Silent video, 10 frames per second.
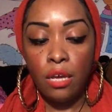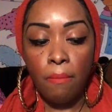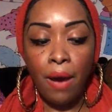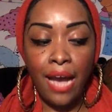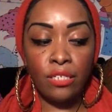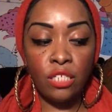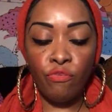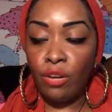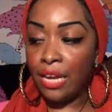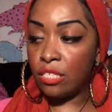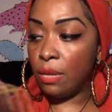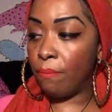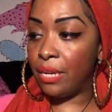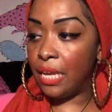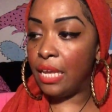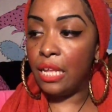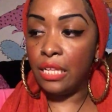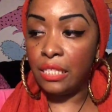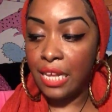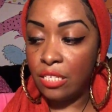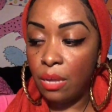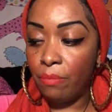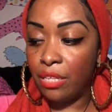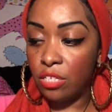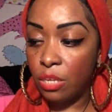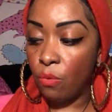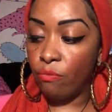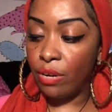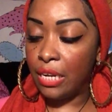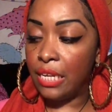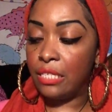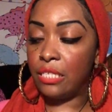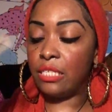But I just feel like somebody, there's something that someone really needs to